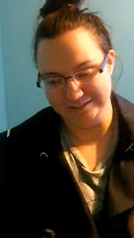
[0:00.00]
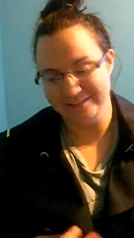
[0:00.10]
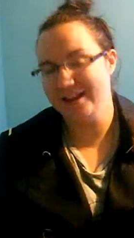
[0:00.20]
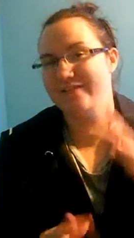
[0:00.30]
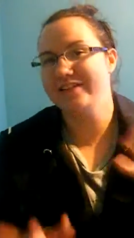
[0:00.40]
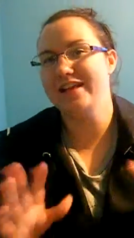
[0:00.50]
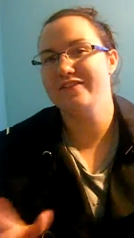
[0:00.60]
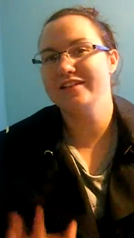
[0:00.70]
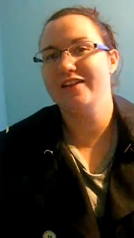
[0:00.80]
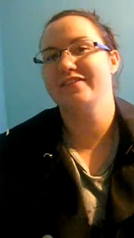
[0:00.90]
Love
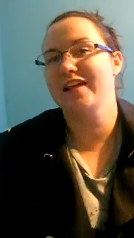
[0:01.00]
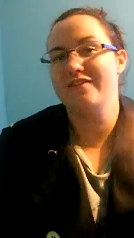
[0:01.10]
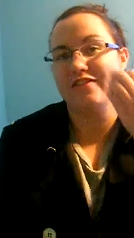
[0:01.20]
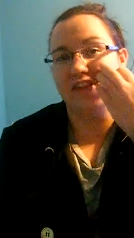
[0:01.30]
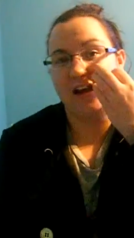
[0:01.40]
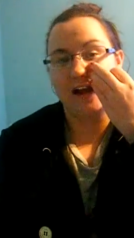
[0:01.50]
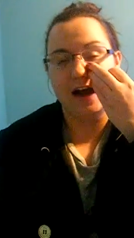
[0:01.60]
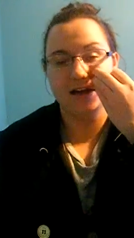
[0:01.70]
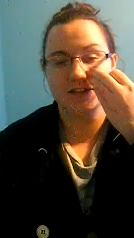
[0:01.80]
everything I got.